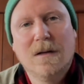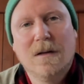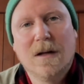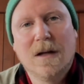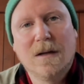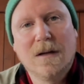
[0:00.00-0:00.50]

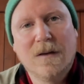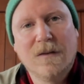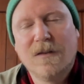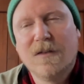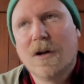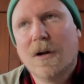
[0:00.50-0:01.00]
Like, as a
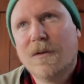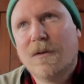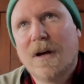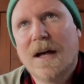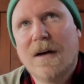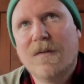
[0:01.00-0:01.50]
sculptor,
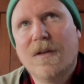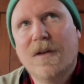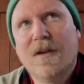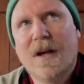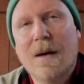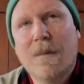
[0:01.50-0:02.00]
I have this
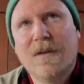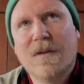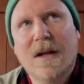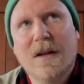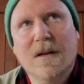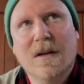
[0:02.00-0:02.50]

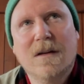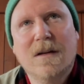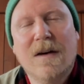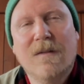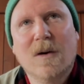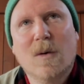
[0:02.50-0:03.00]
appetite that could
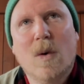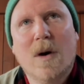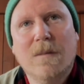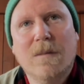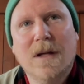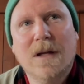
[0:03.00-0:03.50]
never
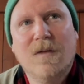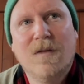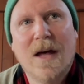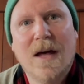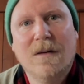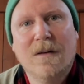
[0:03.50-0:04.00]
quite be
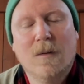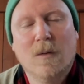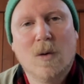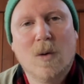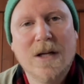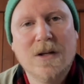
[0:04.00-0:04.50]
fed or
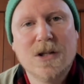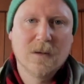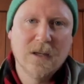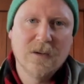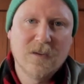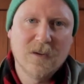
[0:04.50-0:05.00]
quenched.
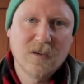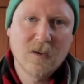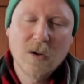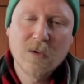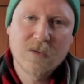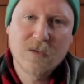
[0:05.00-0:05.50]
It's this
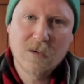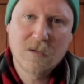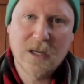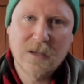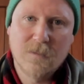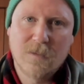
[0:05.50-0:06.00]
constant
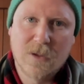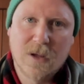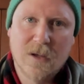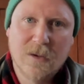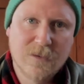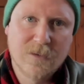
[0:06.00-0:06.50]
creative
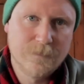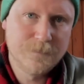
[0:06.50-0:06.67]
thirst.